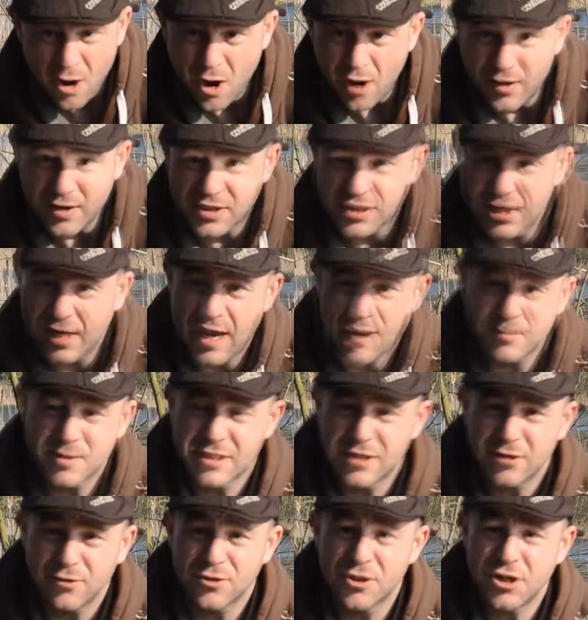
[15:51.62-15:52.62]
Honestly, I'm
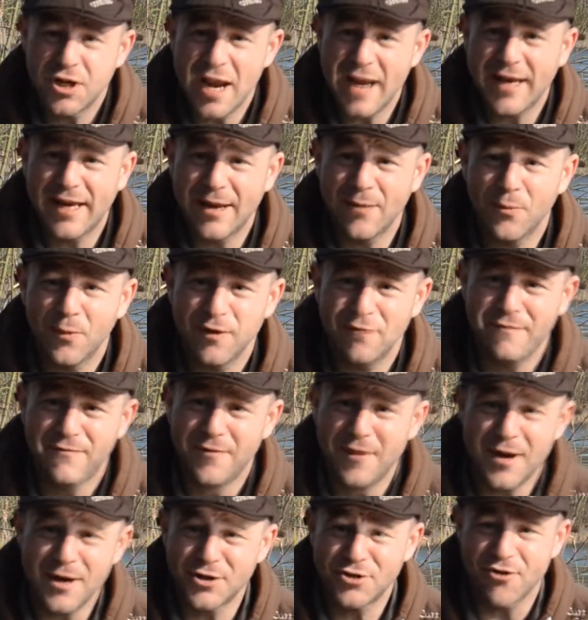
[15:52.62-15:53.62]
still shaking with
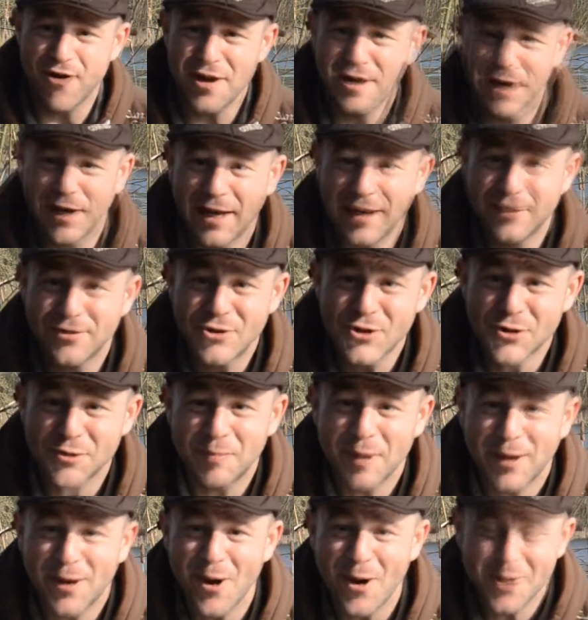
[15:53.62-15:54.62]
adrenaline
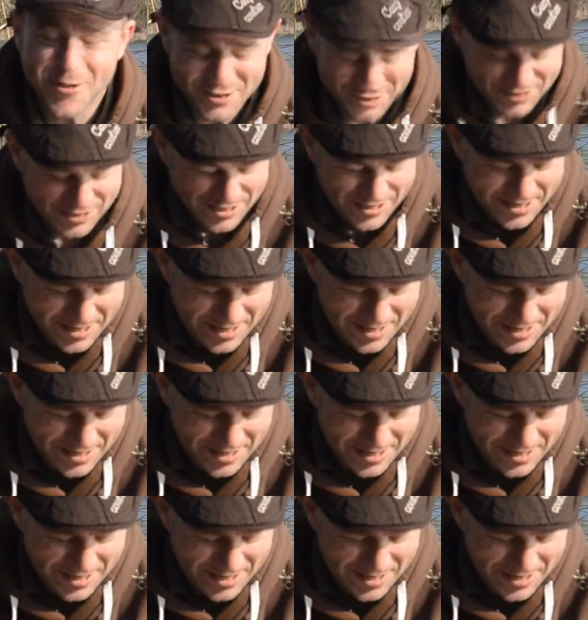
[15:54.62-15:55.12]
just because